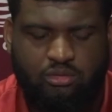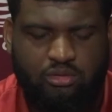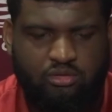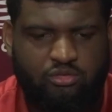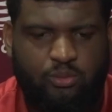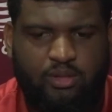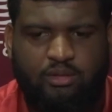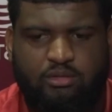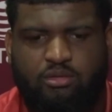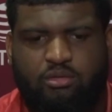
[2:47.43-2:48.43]
good
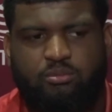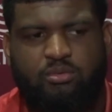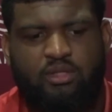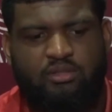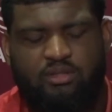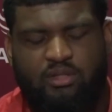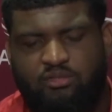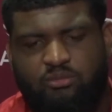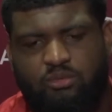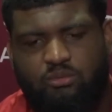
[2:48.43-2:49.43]
squad, you know, but that's
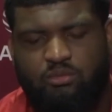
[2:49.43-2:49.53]
last week.